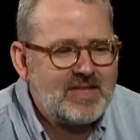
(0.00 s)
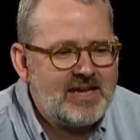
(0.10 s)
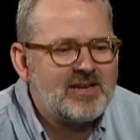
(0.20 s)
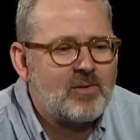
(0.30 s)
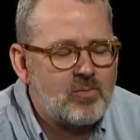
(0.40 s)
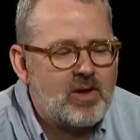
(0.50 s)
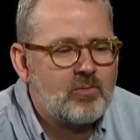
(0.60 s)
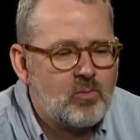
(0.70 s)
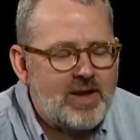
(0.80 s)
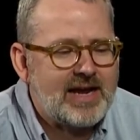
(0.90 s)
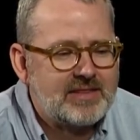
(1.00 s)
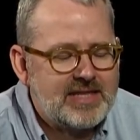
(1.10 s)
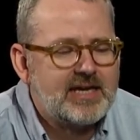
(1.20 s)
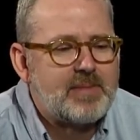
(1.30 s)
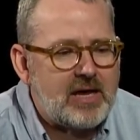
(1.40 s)
you know, when I
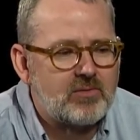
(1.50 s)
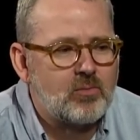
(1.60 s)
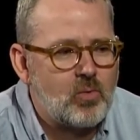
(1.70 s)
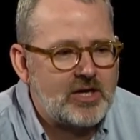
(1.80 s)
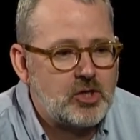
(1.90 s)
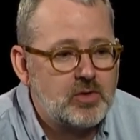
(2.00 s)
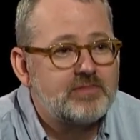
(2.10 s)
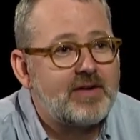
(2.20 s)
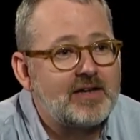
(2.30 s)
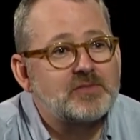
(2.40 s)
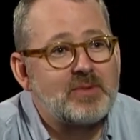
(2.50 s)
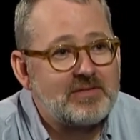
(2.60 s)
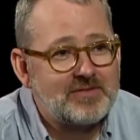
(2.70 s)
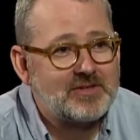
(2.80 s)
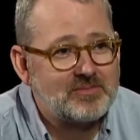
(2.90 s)
think about what unifies my
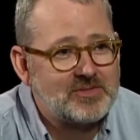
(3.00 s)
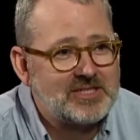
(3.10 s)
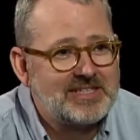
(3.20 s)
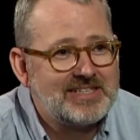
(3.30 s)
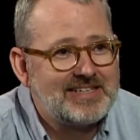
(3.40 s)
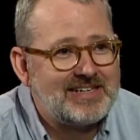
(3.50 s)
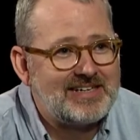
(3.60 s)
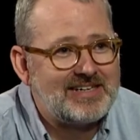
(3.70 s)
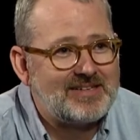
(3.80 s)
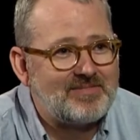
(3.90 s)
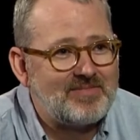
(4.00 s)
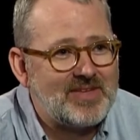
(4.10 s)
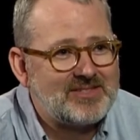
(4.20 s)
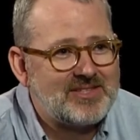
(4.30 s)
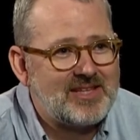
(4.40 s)
films, um,
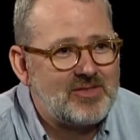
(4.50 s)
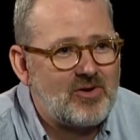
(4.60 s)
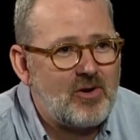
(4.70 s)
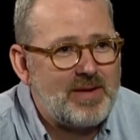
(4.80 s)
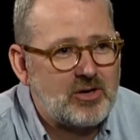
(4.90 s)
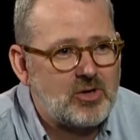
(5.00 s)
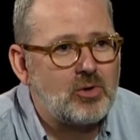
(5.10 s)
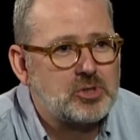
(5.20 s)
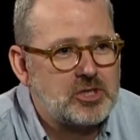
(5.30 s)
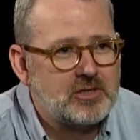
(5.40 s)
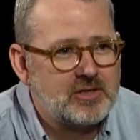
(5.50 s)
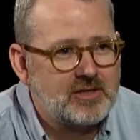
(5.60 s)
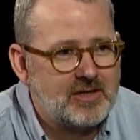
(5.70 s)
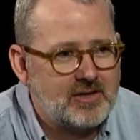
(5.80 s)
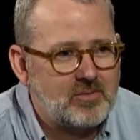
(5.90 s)
it's that they're all about culture
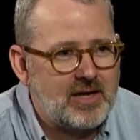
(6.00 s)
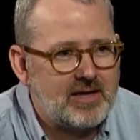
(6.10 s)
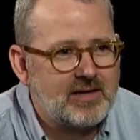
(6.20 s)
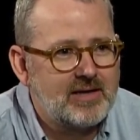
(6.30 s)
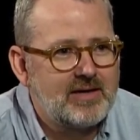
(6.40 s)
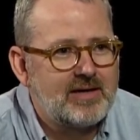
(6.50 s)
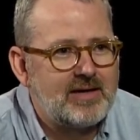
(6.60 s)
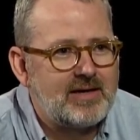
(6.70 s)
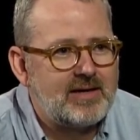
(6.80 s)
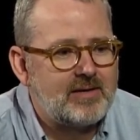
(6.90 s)
yes. in a way. Yeah.